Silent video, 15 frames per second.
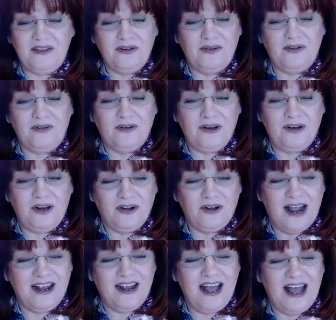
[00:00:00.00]
through your
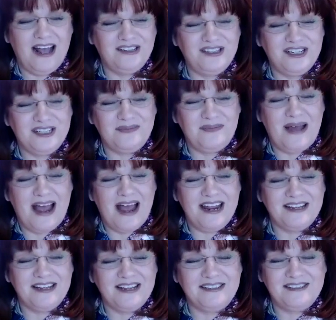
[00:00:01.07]
unconscious
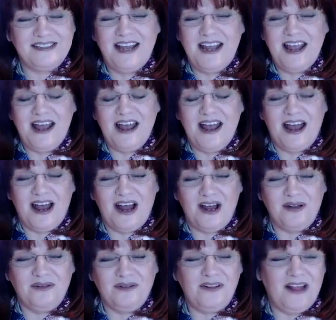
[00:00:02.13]
bias
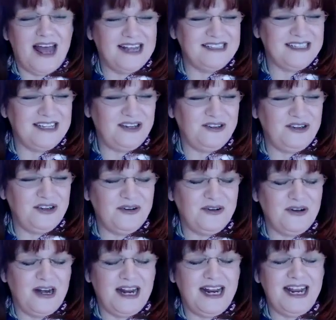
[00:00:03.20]
class that you do,
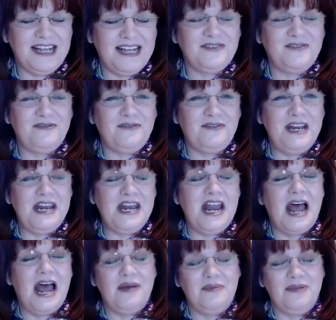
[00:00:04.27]
and it is
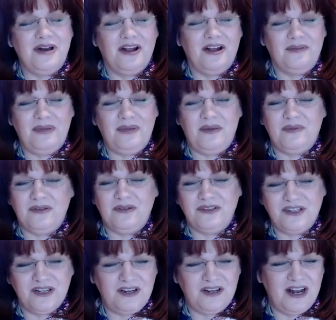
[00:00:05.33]
phenomenal. People
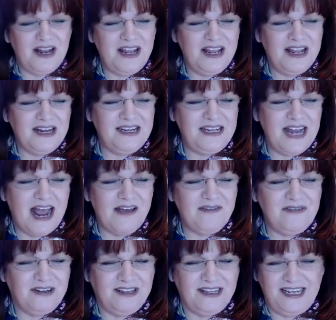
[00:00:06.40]
should
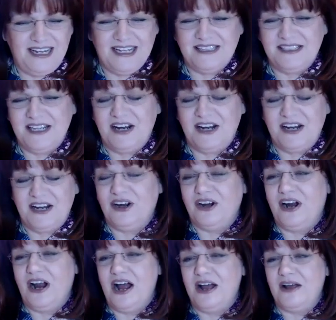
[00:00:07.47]
definitely
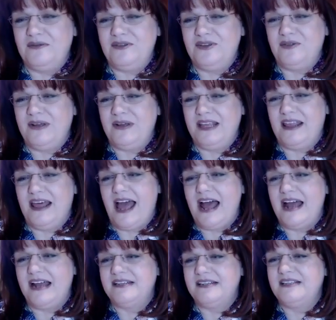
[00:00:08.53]
consider doing
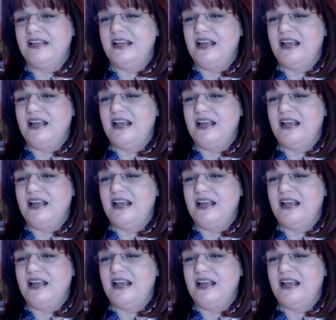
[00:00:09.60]
that.